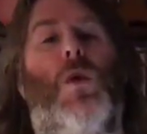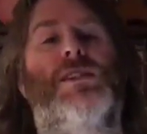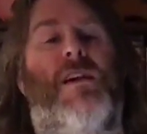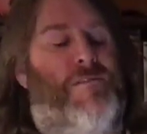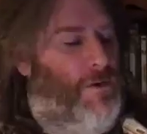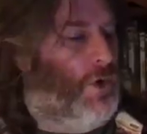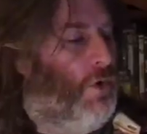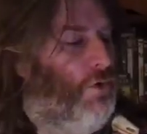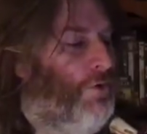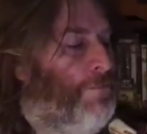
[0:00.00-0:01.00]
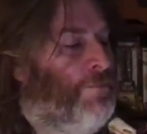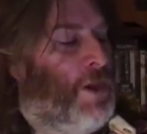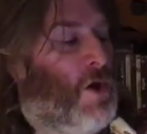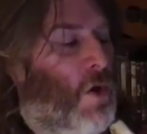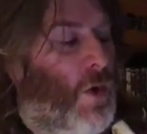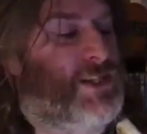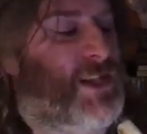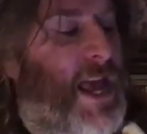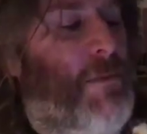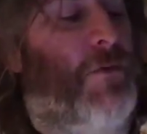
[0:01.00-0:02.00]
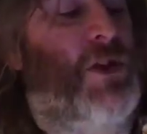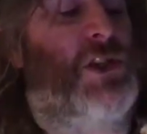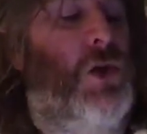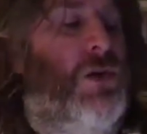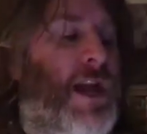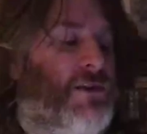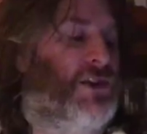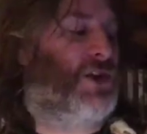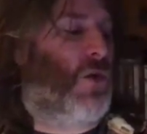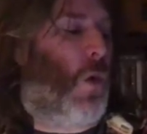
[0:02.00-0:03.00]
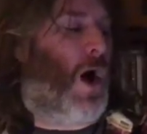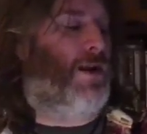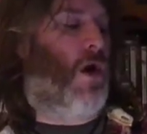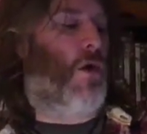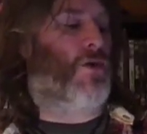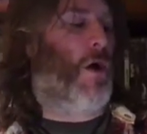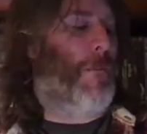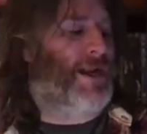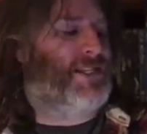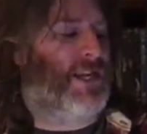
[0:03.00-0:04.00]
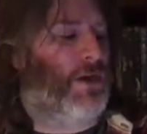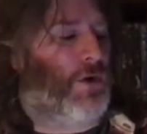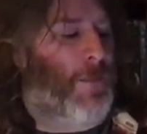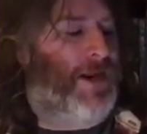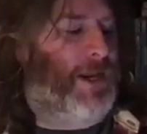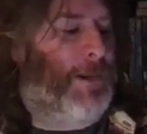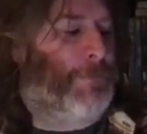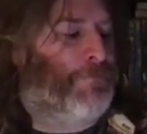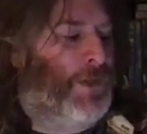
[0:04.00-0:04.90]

is that film called? What is the name of the 2001 romantic comedy